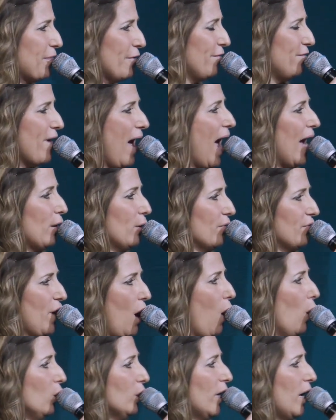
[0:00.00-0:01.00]
the fire of the
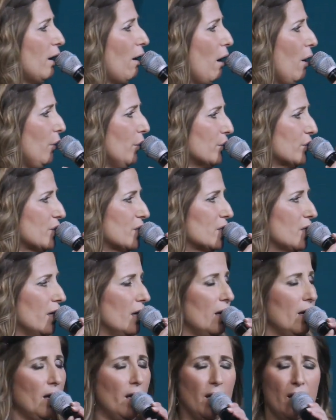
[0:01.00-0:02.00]
Holy Ghost,
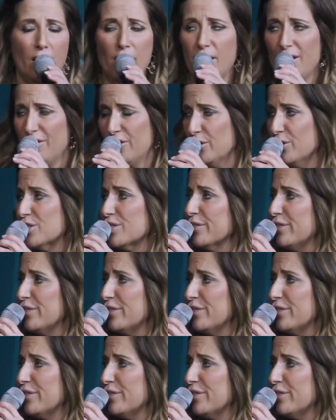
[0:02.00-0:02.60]
there's